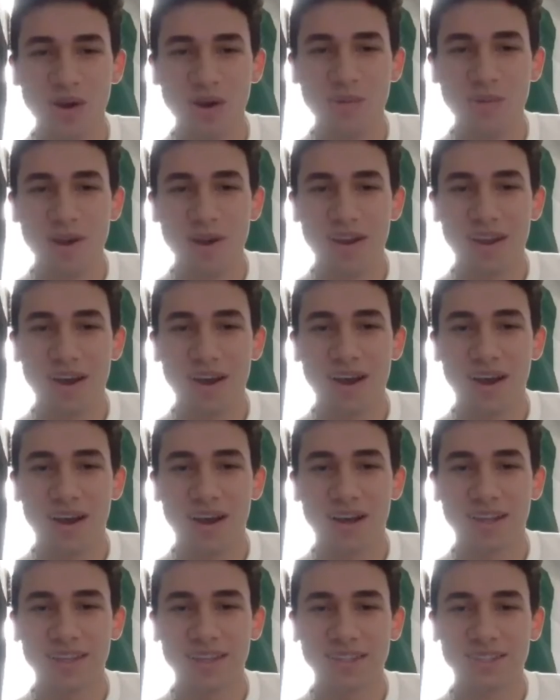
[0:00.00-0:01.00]
man,
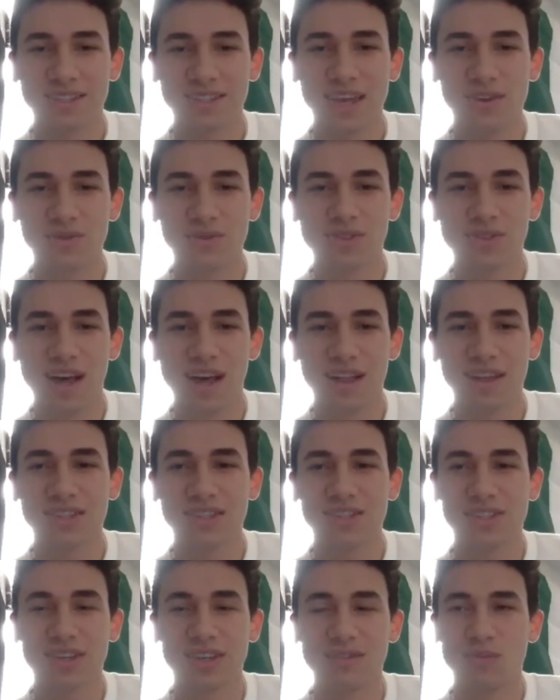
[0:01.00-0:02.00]
can you tell
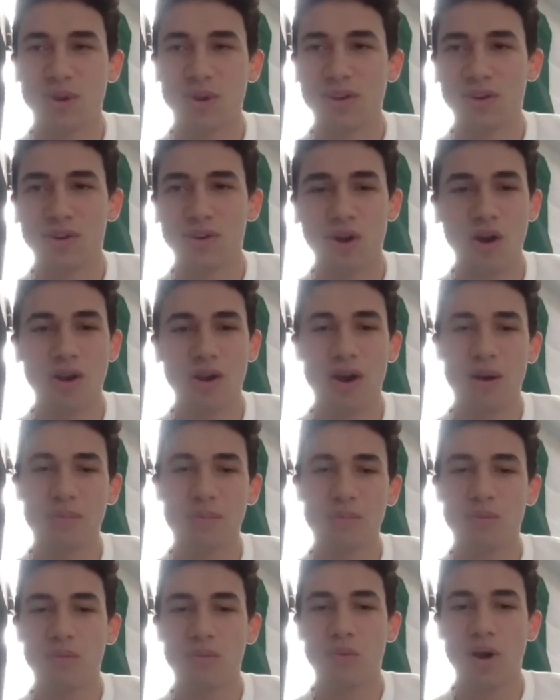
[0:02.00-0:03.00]
us, when you were growing
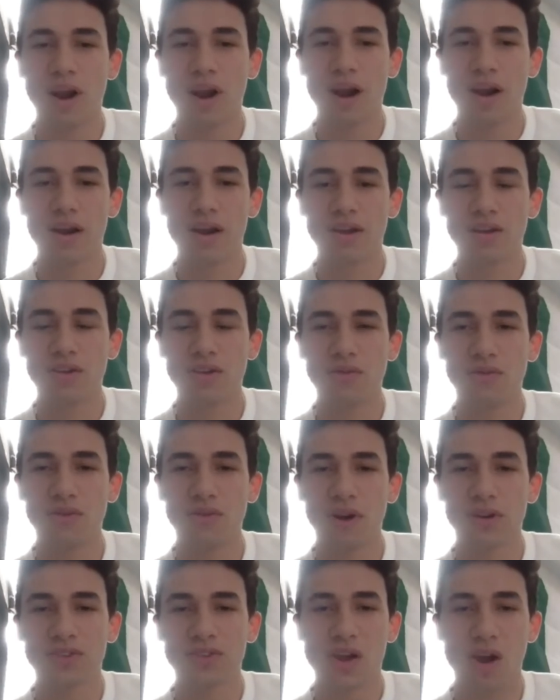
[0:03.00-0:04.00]
up, where did you
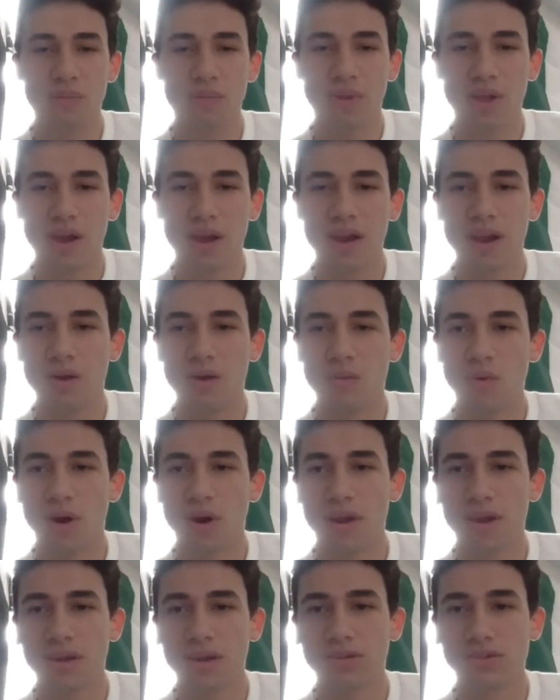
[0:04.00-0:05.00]
first start playing at
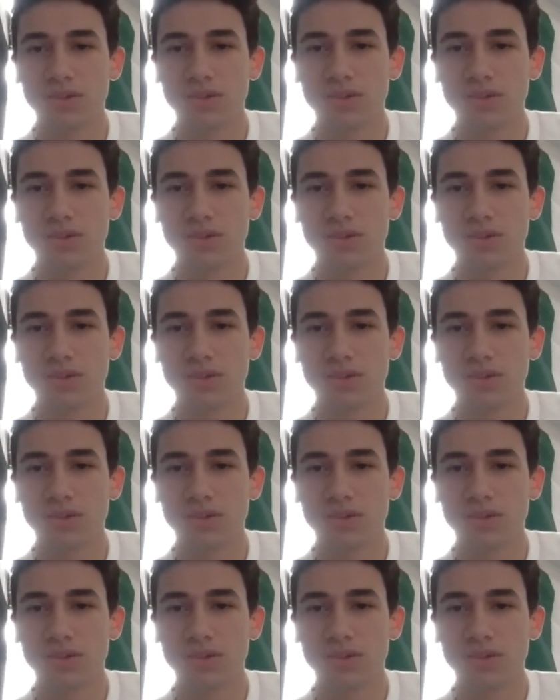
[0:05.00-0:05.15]
what age?